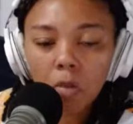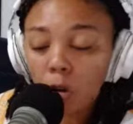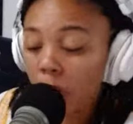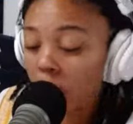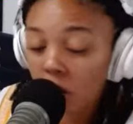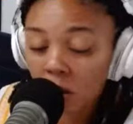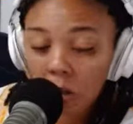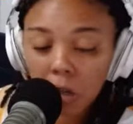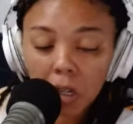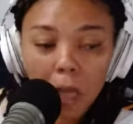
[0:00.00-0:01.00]
or
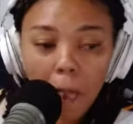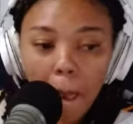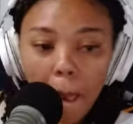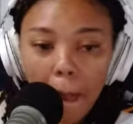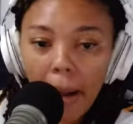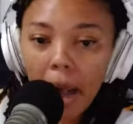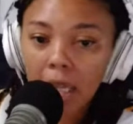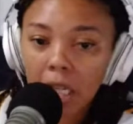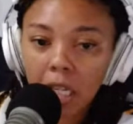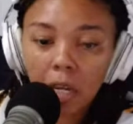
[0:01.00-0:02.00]
entities
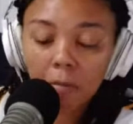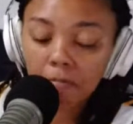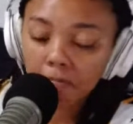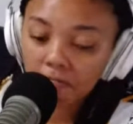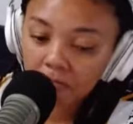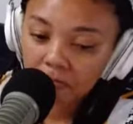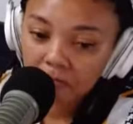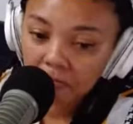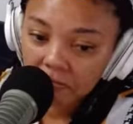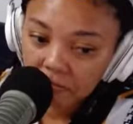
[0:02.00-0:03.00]
and say,
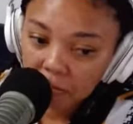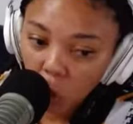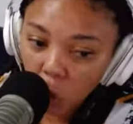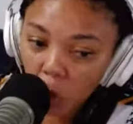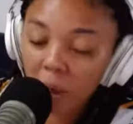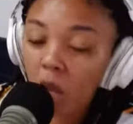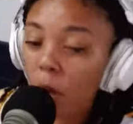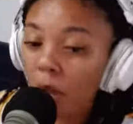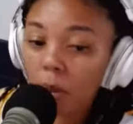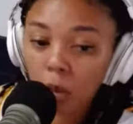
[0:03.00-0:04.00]
we may
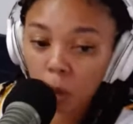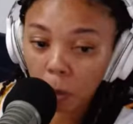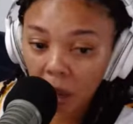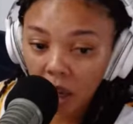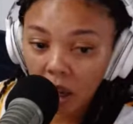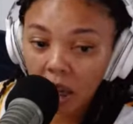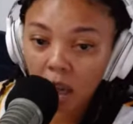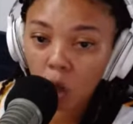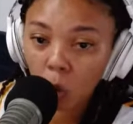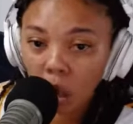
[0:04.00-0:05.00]
not be able to pay.
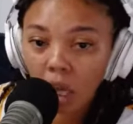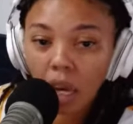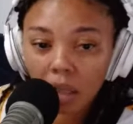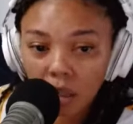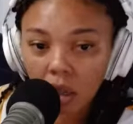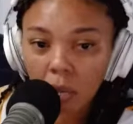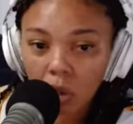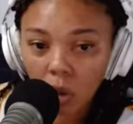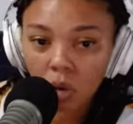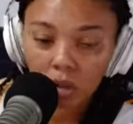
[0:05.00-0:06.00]
Could we get some
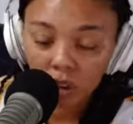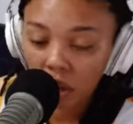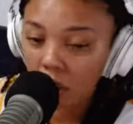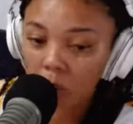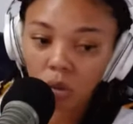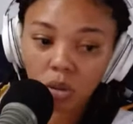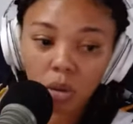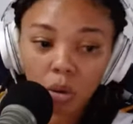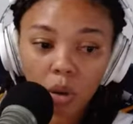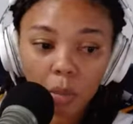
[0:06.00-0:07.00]
sort of either
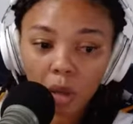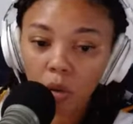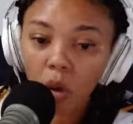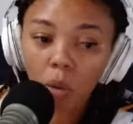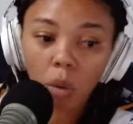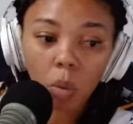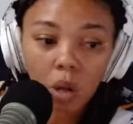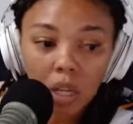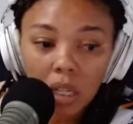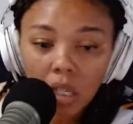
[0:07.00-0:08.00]
moratorium? I don't know how it
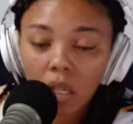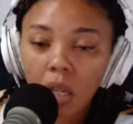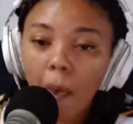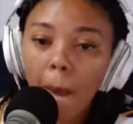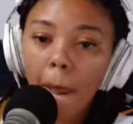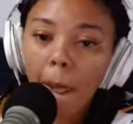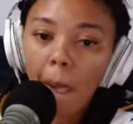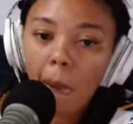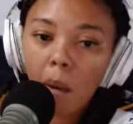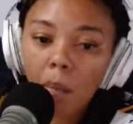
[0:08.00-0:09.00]
works.
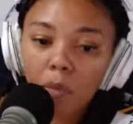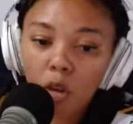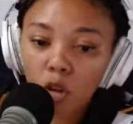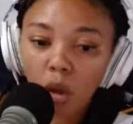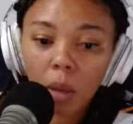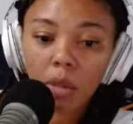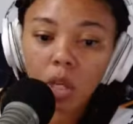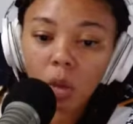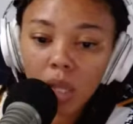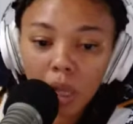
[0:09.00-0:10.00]
Could you help us
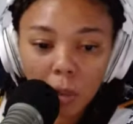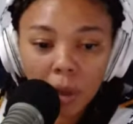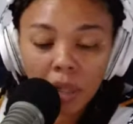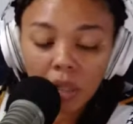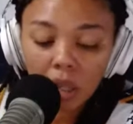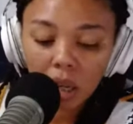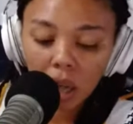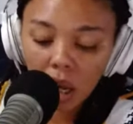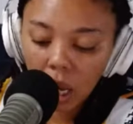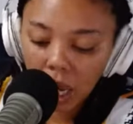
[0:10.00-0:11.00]
out a little bit?
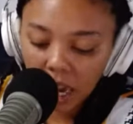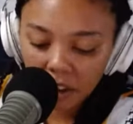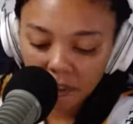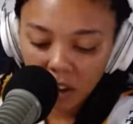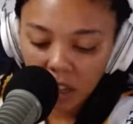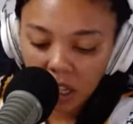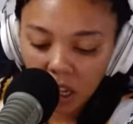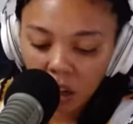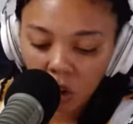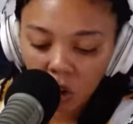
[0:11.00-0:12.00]
I feel like
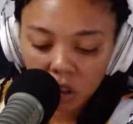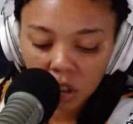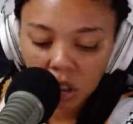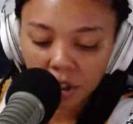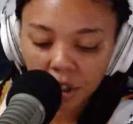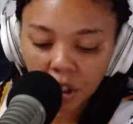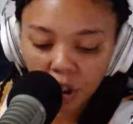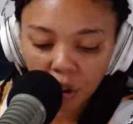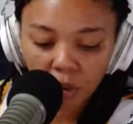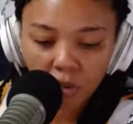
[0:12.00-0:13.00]
in order to
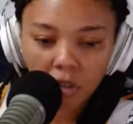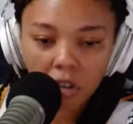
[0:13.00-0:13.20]
continue,